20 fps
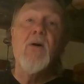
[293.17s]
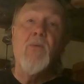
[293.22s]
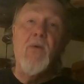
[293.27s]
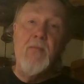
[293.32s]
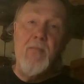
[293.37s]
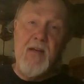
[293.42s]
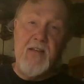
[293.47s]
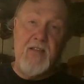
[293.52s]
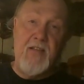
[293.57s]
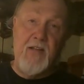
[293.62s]

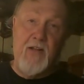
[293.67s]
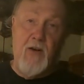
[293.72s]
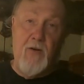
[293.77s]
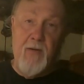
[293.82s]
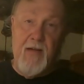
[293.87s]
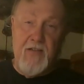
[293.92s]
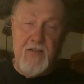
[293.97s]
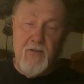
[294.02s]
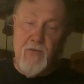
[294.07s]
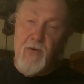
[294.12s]
we missed a little
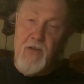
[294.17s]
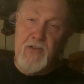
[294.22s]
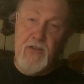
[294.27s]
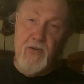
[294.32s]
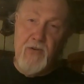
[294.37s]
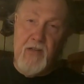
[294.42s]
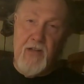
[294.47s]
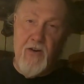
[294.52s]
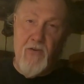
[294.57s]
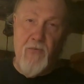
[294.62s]
bit. So we'll
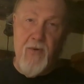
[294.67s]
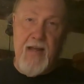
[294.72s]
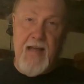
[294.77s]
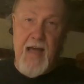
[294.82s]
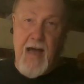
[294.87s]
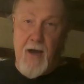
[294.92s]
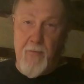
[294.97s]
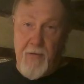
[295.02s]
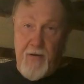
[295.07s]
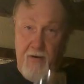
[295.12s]
do a little
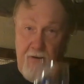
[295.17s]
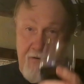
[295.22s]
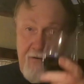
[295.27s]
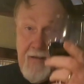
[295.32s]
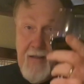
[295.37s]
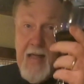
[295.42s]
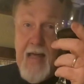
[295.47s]
recap here.